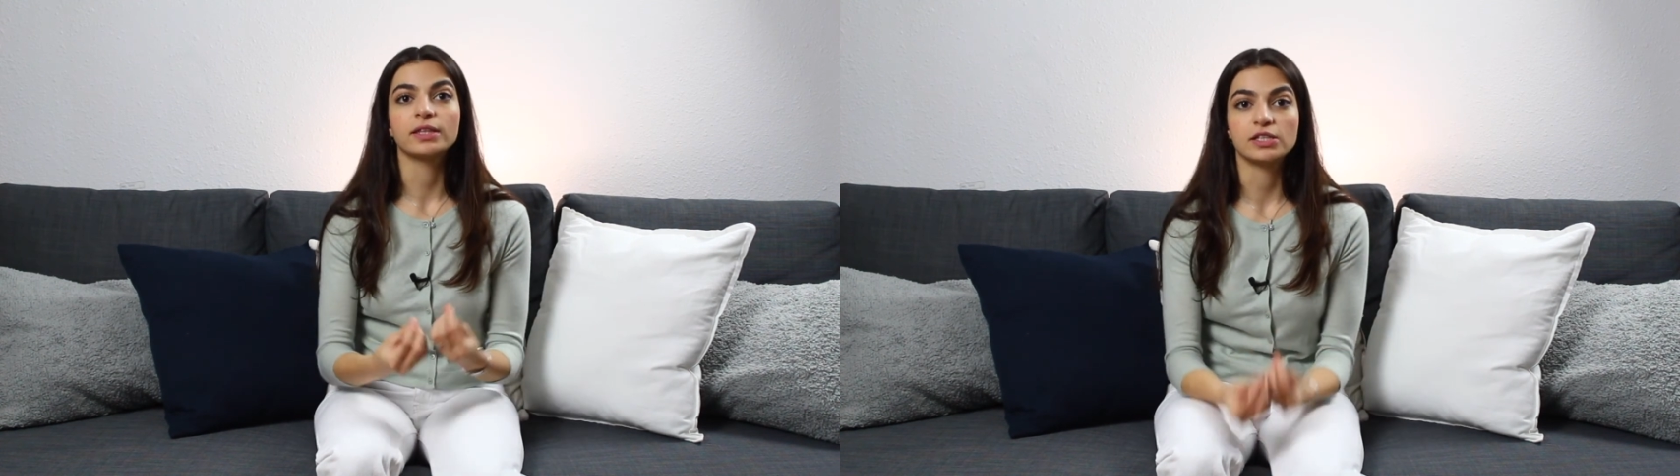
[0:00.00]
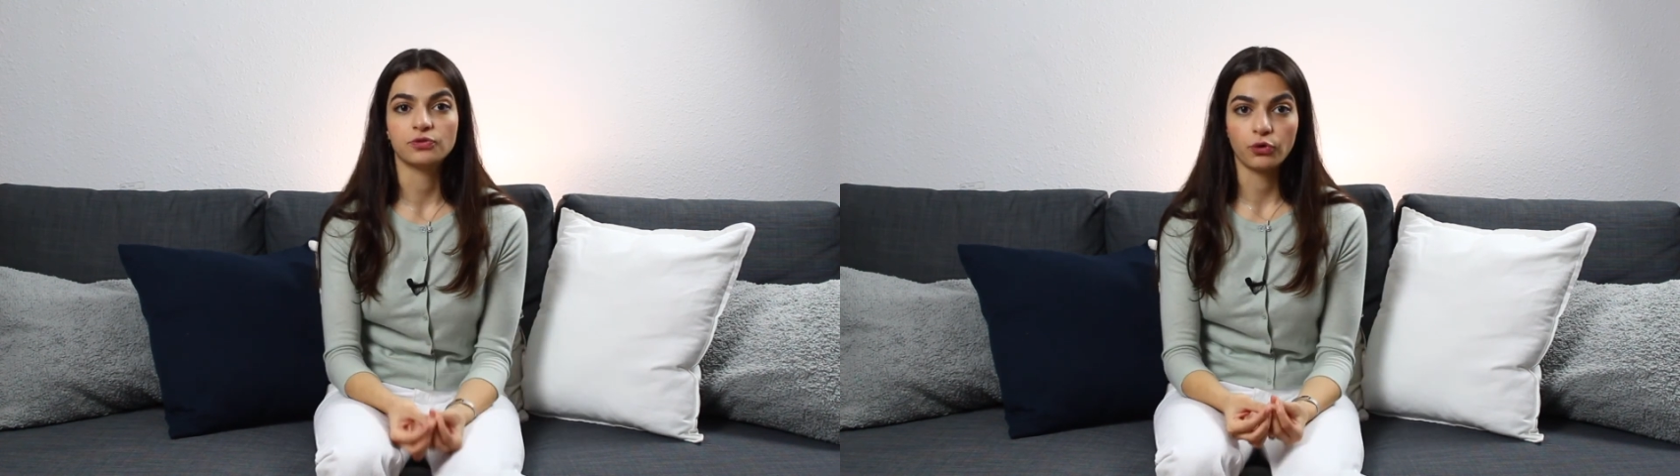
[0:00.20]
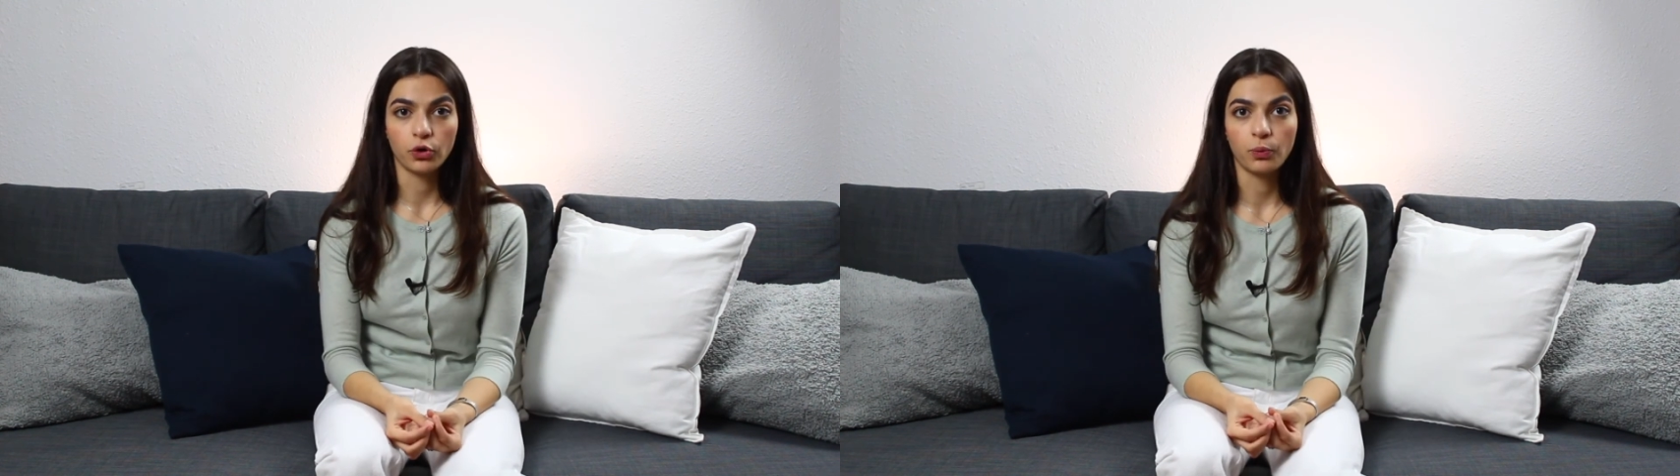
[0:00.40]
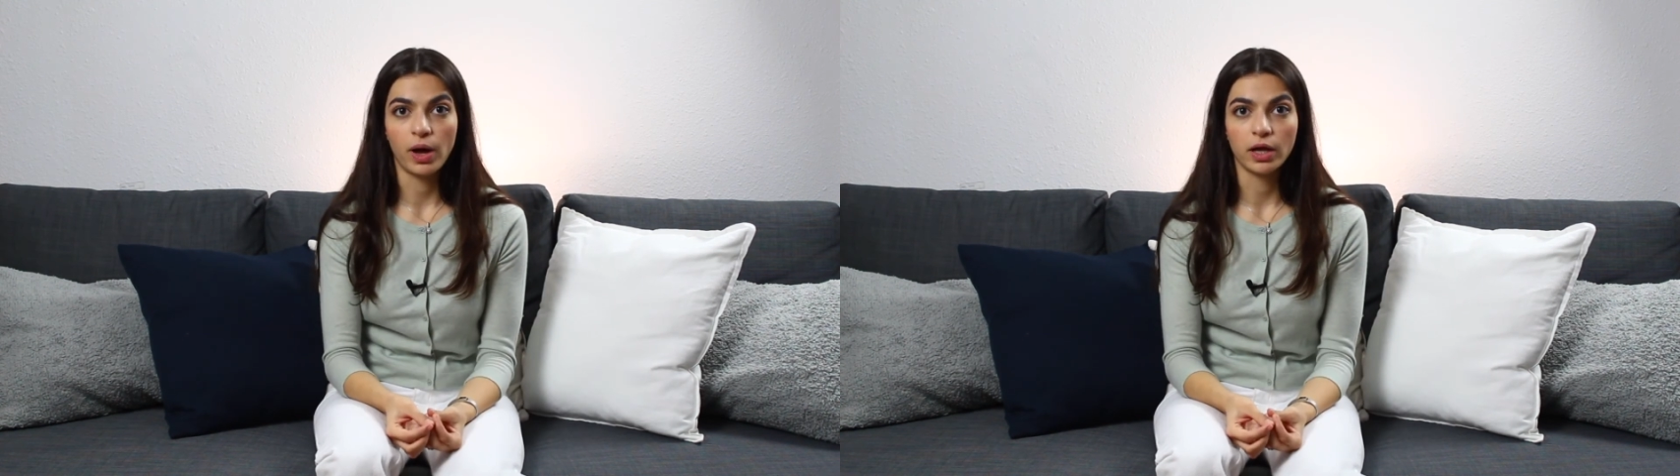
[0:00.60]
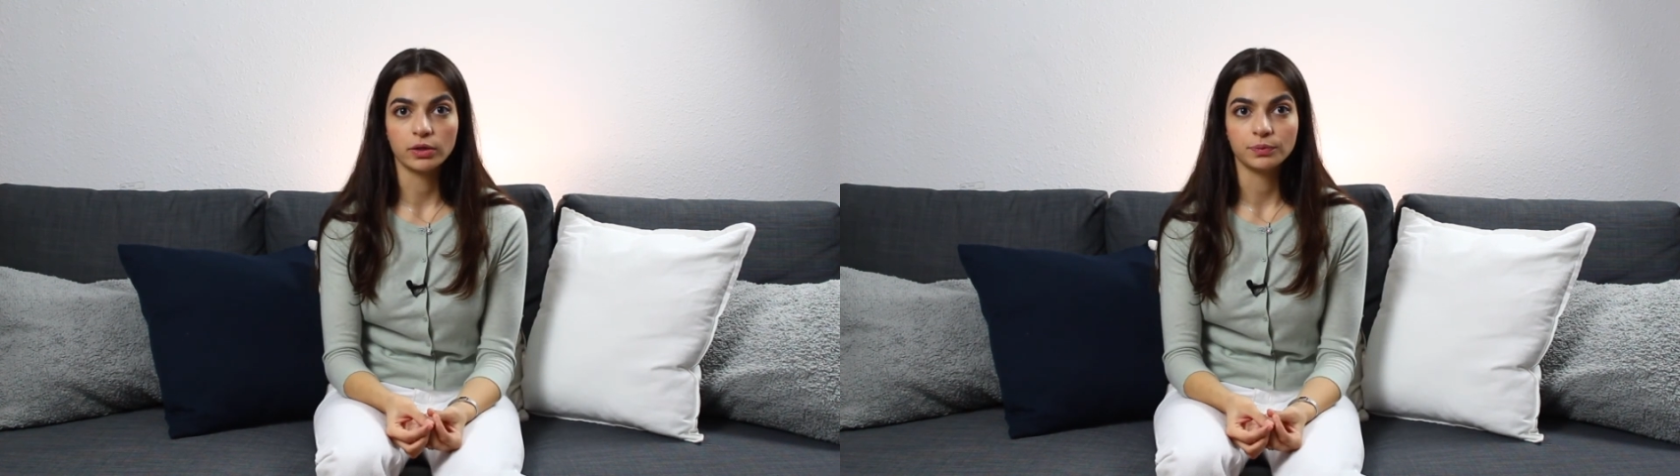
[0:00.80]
these for a while.